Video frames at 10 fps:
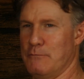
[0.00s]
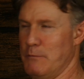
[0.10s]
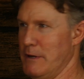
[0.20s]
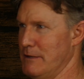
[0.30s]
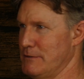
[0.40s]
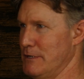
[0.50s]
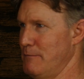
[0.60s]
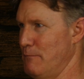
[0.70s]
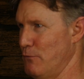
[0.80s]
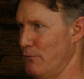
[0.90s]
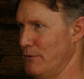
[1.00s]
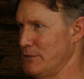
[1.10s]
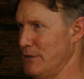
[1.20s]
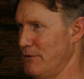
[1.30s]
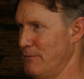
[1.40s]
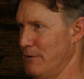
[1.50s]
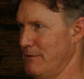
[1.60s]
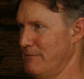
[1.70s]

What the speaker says: we'll be able to see a bit more in the shelter, but